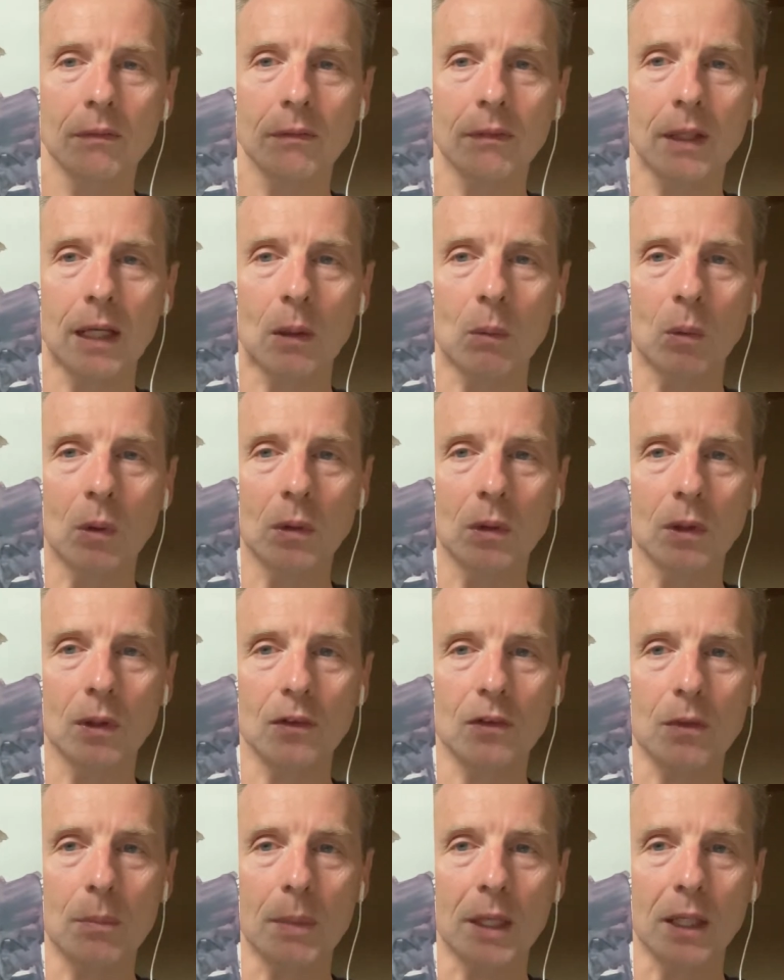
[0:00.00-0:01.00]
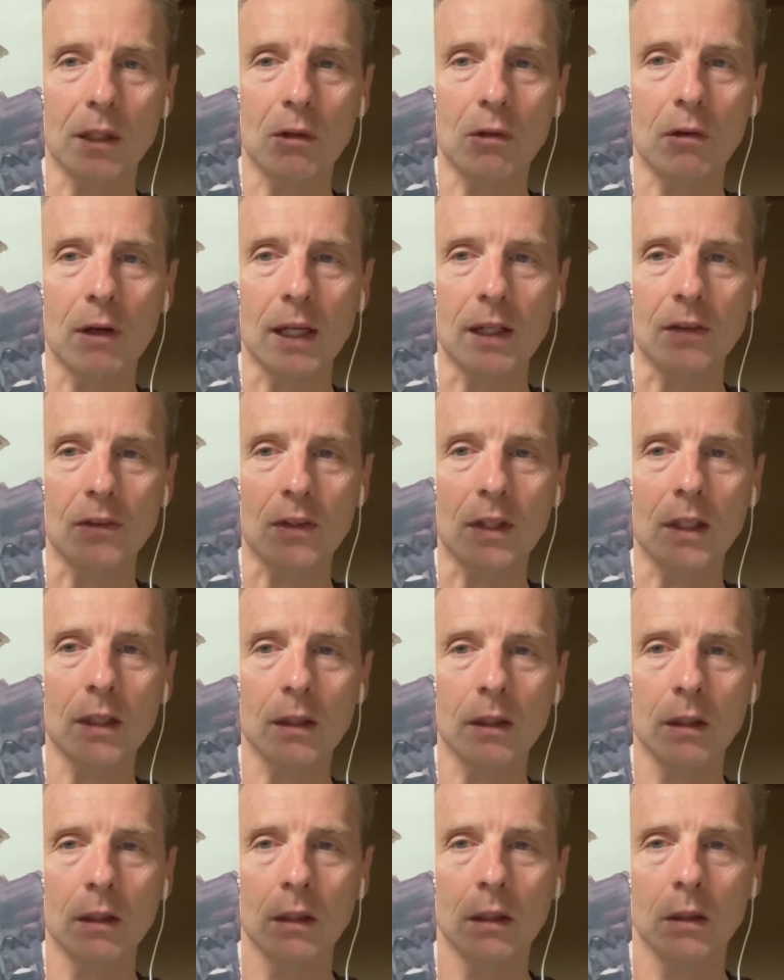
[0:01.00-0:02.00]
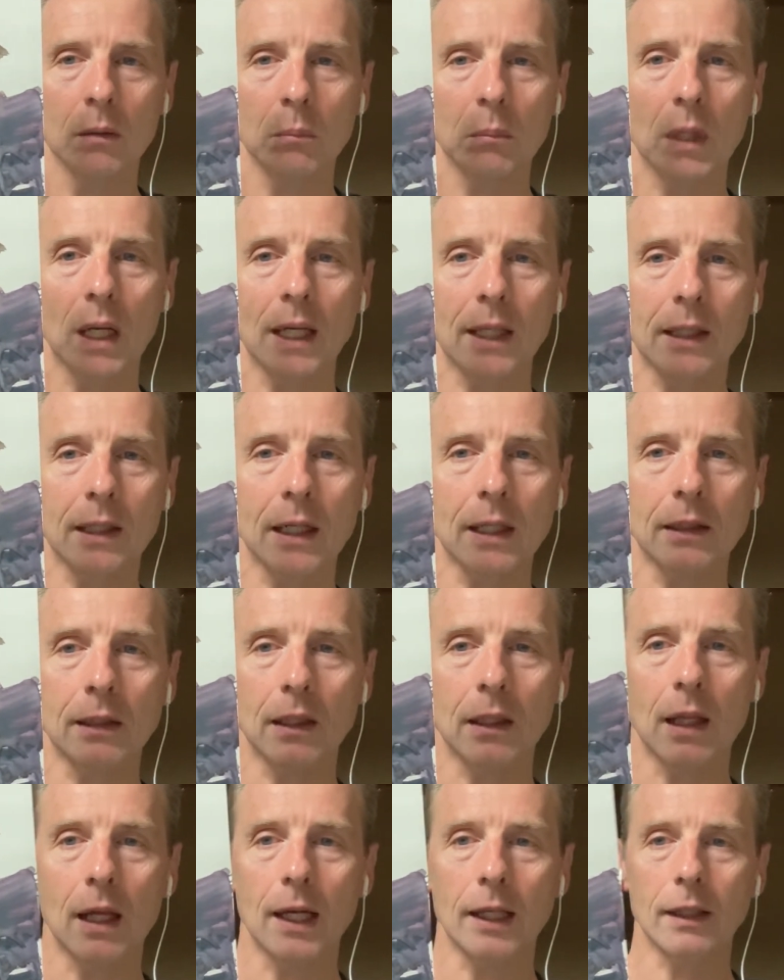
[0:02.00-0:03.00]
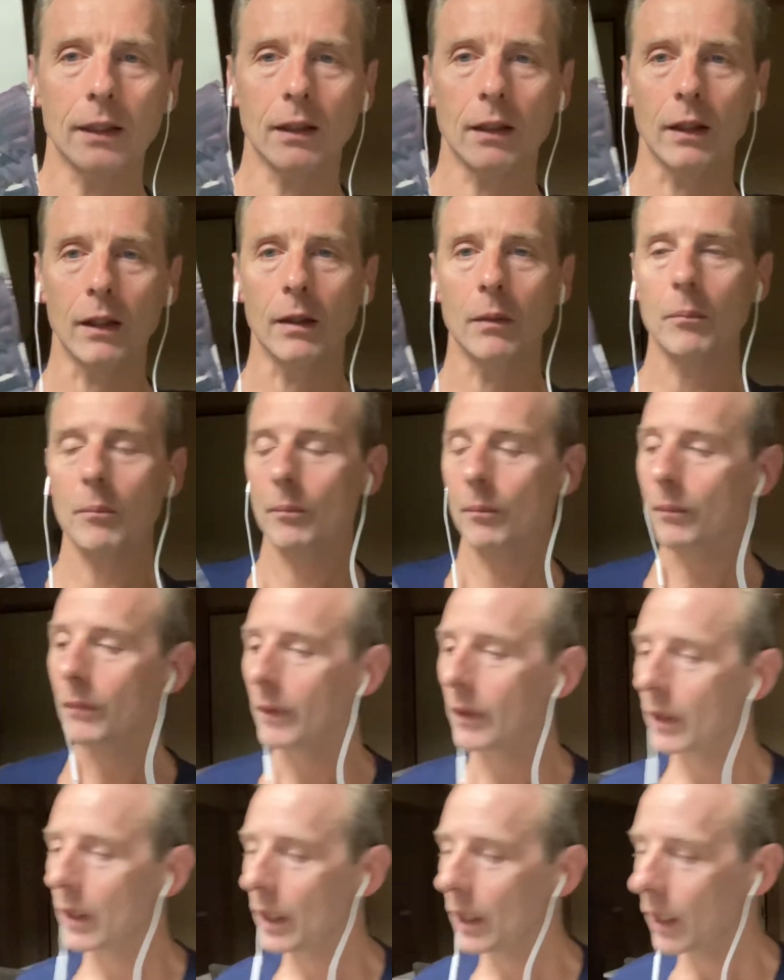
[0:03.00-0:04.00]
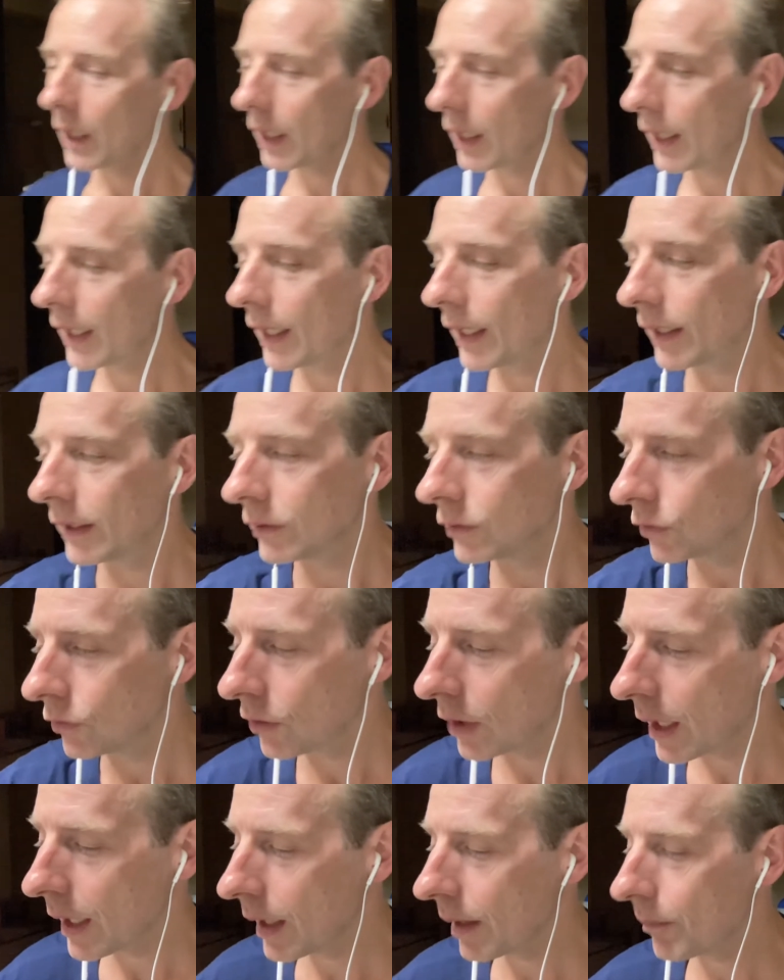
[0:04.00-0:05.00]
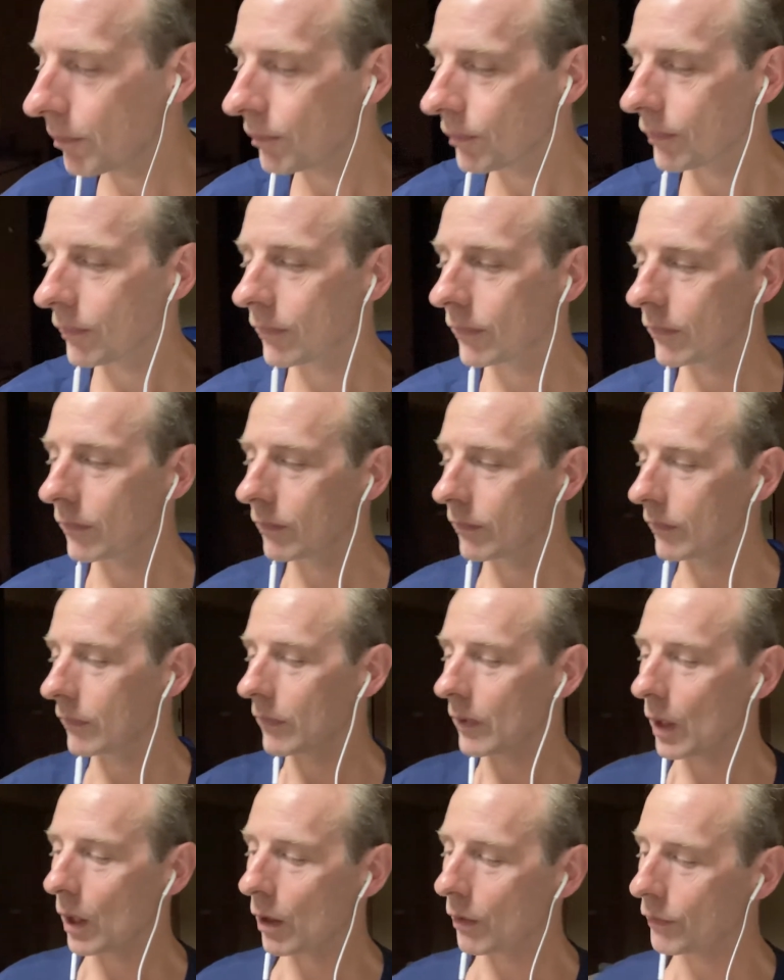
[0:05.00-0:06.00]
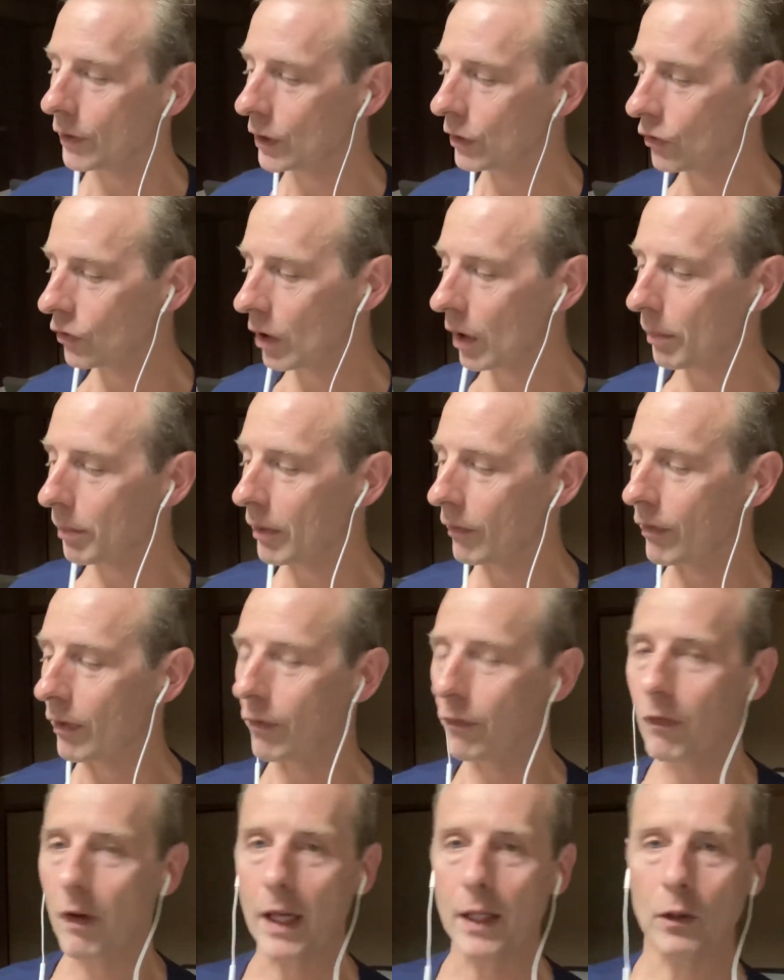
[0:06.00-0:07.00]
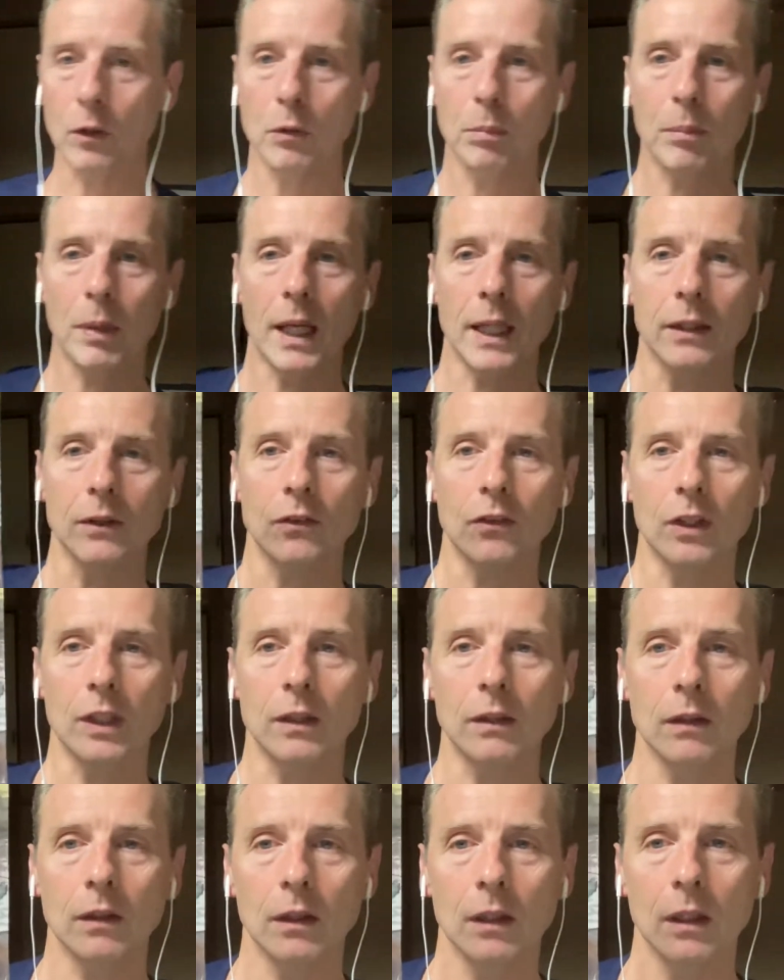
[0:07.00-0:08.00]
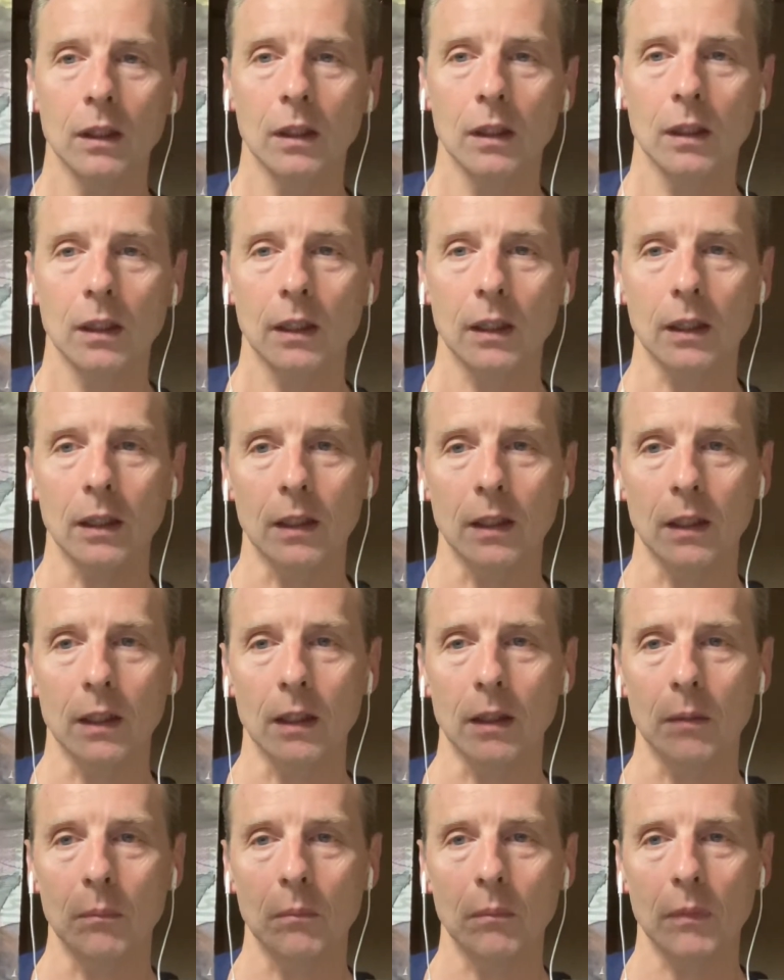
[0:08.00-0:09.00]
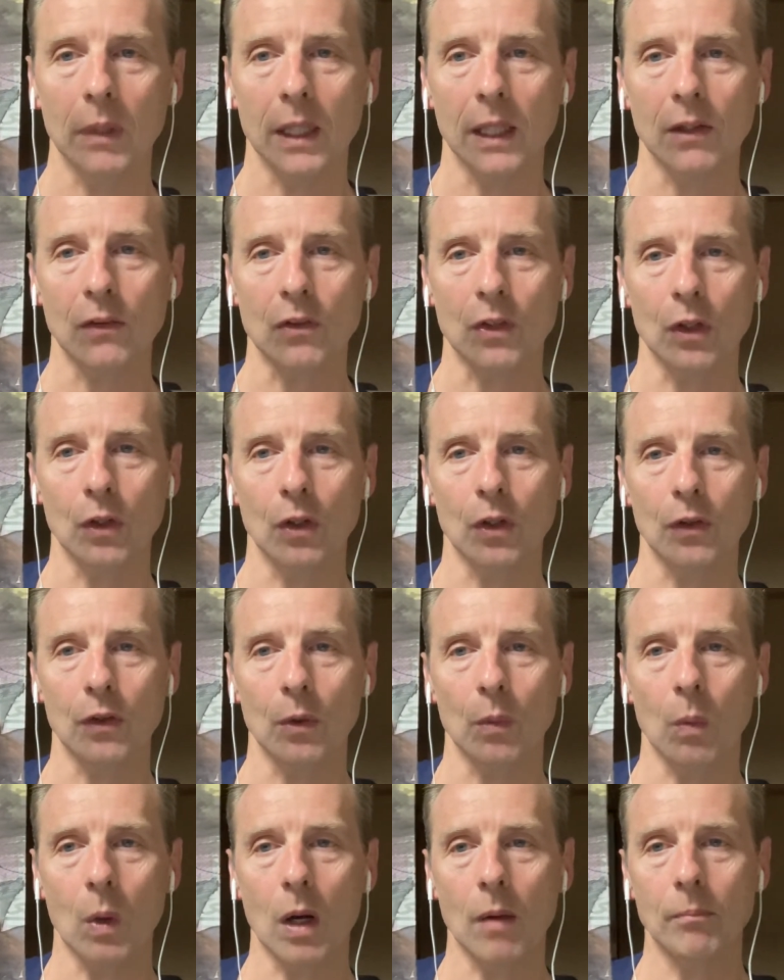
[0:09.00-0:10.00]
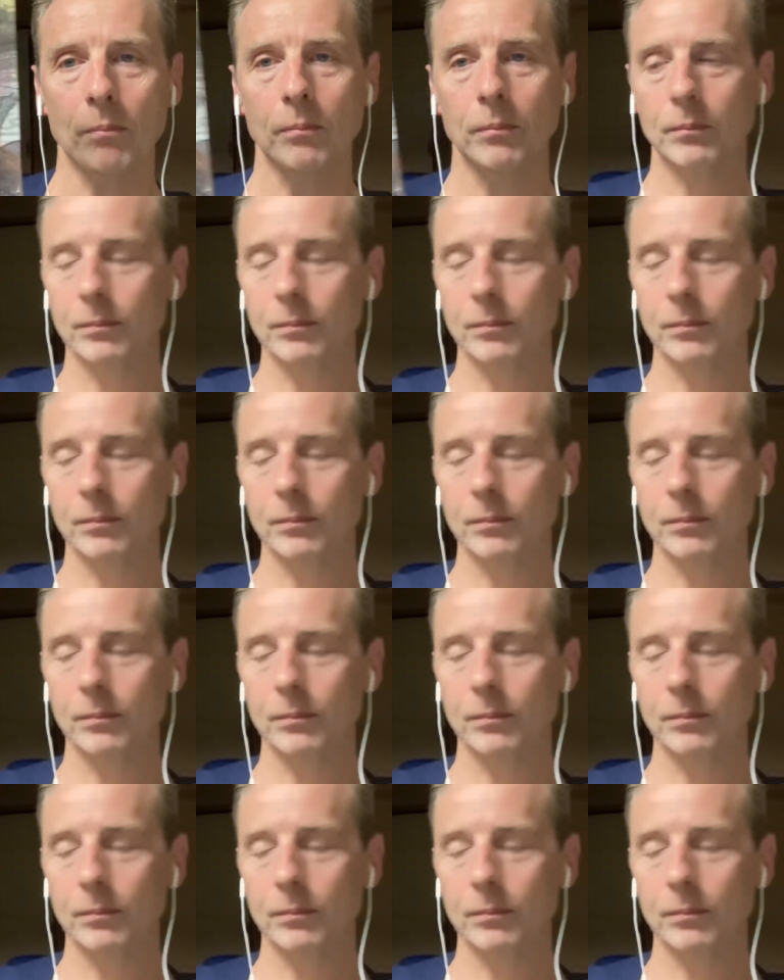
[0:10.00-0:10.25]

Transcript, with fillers: that one looks a bit crazy, but I kind of like it. And um, over the top of a failed painting, um, here's another one.